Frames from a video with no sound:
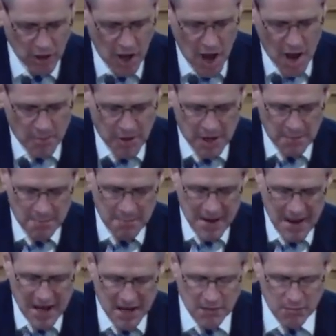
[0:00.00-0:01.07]
but
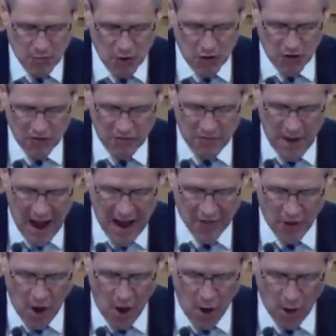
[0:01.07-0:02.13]
men moved by the
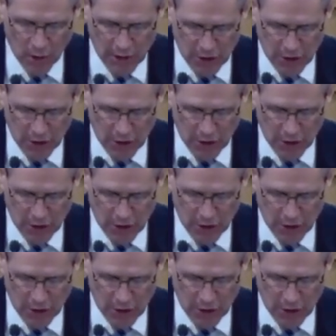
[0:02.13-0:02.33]
Holy